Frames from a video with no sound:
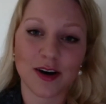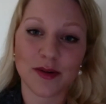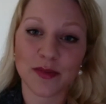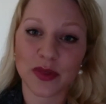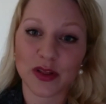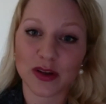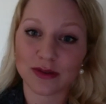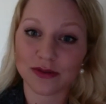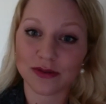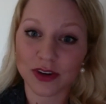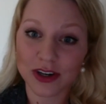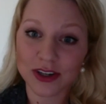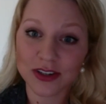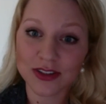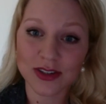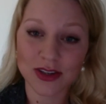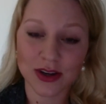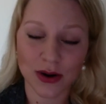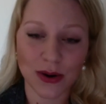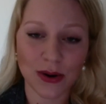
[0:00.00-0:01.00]
the
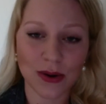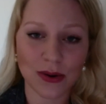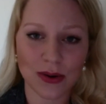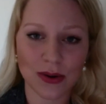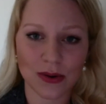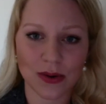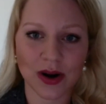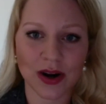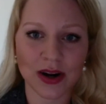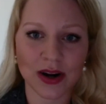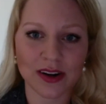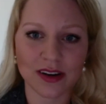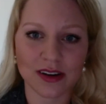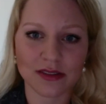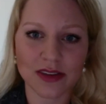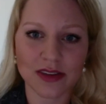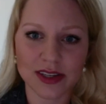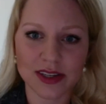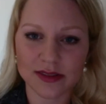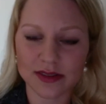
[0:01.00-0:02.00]
first cohort of
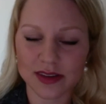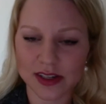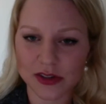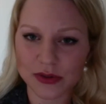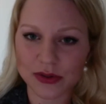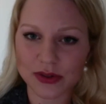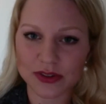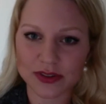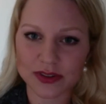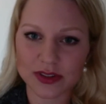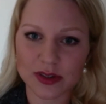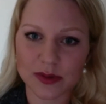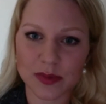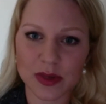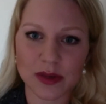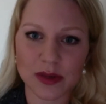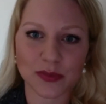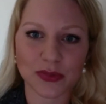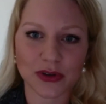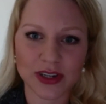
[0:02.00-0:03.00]
individuals to
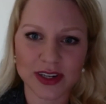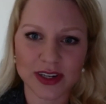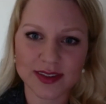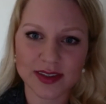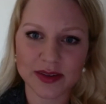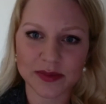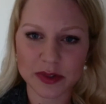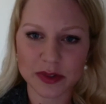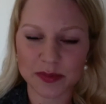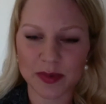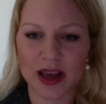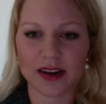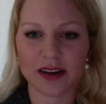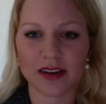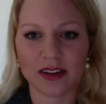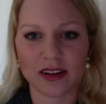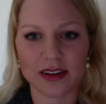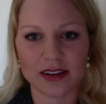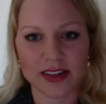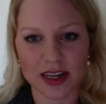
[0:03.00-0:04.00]
be
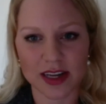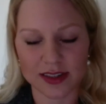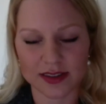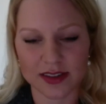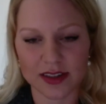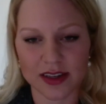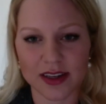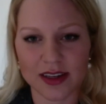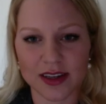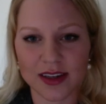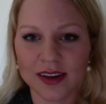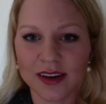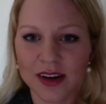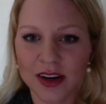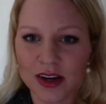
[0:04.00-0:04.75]
pre-symptomatically tested